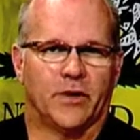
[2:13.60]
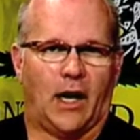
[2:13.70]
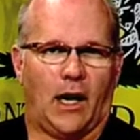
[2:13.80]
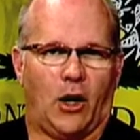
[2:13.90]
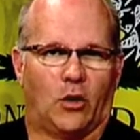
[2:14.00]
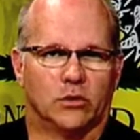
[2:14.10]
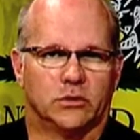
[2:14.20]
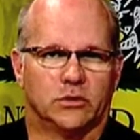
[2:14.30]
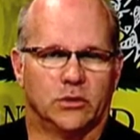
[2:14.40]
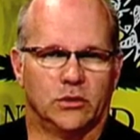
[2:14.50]
how
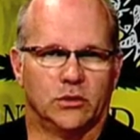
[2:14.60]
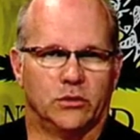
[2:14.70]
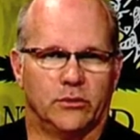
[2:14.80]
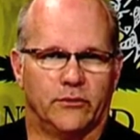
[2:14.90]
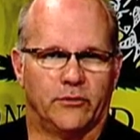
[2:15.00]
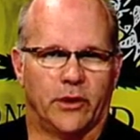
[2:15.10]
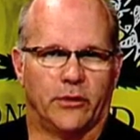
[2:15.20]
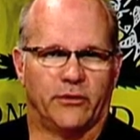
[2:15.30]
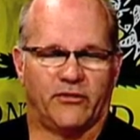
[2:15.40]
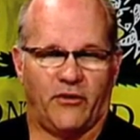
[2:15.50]
two
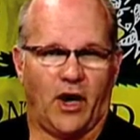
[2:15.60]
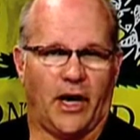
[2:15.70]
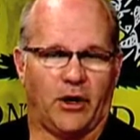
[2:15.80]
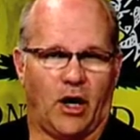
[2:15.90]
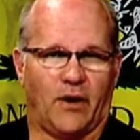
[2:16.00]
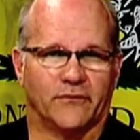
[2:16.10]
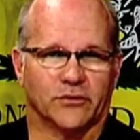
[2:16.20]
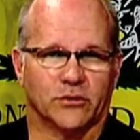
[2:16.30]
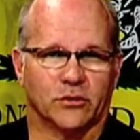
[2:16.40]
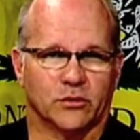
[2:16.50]
very fine
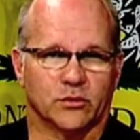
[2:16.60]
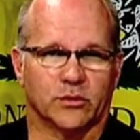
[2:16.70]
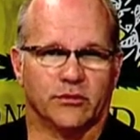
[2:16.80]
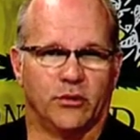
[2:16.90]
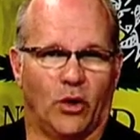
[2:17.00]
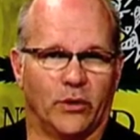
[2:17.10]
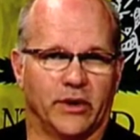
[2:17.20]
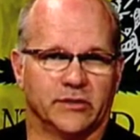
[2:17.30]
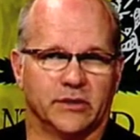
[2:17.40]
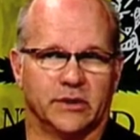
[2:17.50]
officers with no
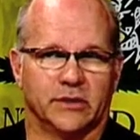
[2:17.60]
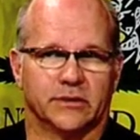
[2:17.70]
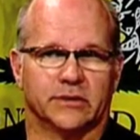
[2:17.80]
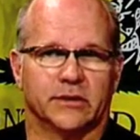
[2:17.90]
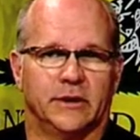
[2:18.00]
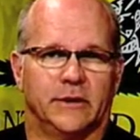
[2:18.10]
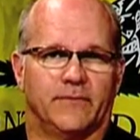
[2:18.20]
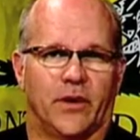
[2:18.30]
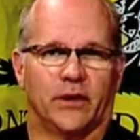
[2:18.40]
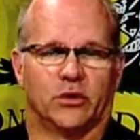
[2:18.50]
incidents
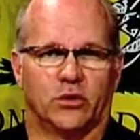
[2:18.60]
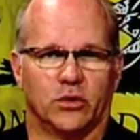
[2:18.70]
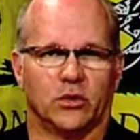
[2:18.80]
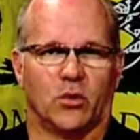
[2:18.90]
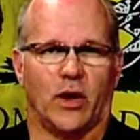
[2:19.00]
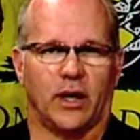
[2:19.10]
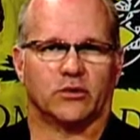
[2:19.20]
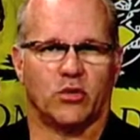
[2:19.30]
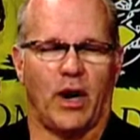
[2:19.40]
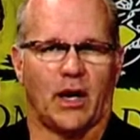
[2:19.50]
and a good rack
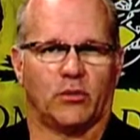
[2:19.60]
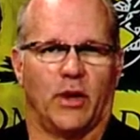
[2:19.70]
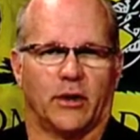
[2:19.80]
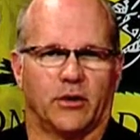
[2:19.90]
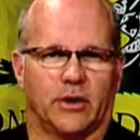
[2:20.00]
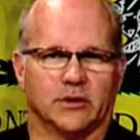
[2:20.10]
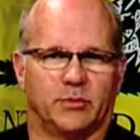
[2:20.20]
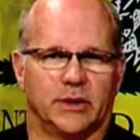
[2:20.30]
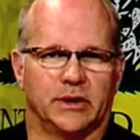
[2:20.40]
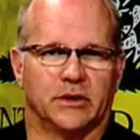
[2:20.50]
track record as
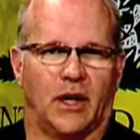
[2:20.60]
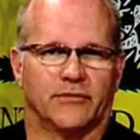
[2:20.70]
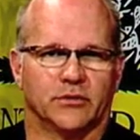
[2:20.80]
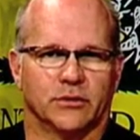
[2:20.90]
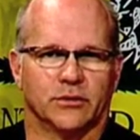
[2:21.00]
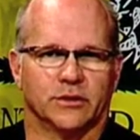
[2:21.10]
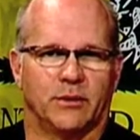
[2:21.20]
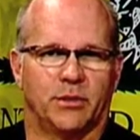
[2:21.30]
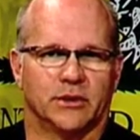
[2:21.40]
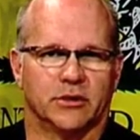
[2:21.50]
police officers
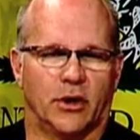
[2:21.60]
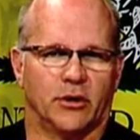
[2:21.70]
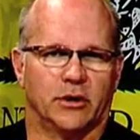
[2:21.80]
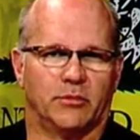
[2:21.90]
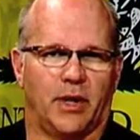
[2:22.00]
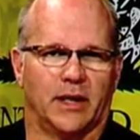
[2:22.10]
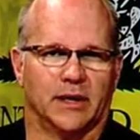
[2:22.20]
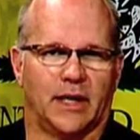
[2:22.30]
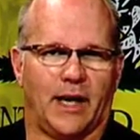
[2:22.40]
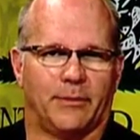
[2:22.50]
have been targeted by the
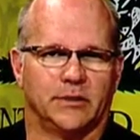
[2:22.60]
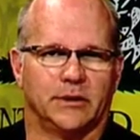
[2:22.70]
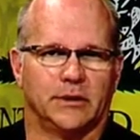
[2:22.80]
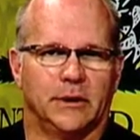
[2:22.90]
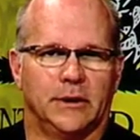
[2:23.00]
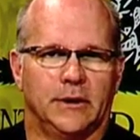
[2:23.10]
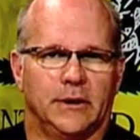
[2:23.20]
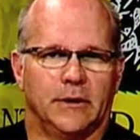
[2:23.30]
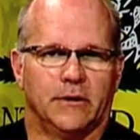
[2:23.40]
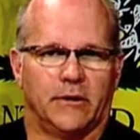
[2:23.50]
captain
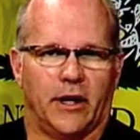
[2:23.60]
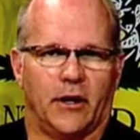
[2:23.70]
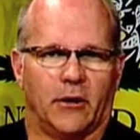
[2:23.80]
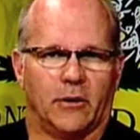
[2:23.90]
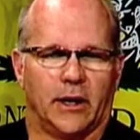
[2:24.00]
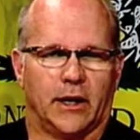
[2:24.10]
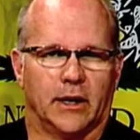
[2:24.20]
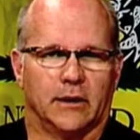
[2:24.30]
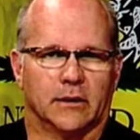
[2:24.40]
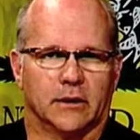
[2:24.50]
there
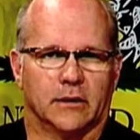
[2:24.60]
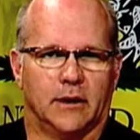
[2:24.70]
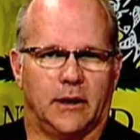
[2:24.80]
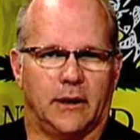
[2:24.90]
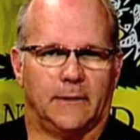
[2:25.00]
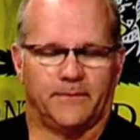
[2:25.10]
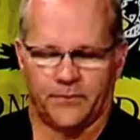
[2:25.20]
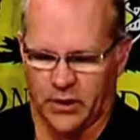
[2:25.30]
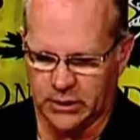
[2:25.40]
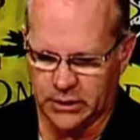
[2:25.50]
and uh,
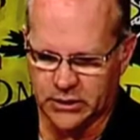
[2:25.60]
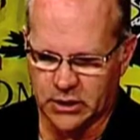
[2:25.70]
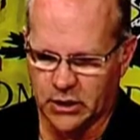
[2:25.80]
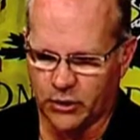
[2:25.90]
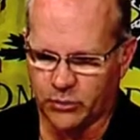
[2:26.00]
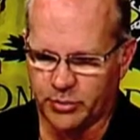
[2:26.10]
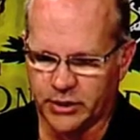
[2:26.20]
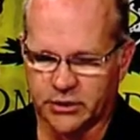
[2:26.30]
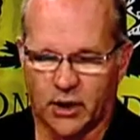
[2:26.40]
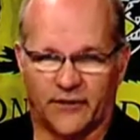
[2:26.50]
at least another
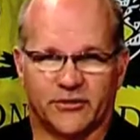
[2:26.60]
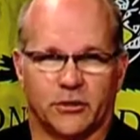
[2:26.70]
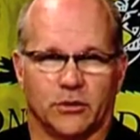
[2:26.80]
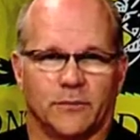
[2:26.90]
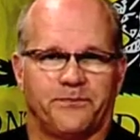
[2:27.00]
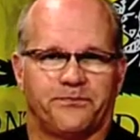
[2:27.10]
police officer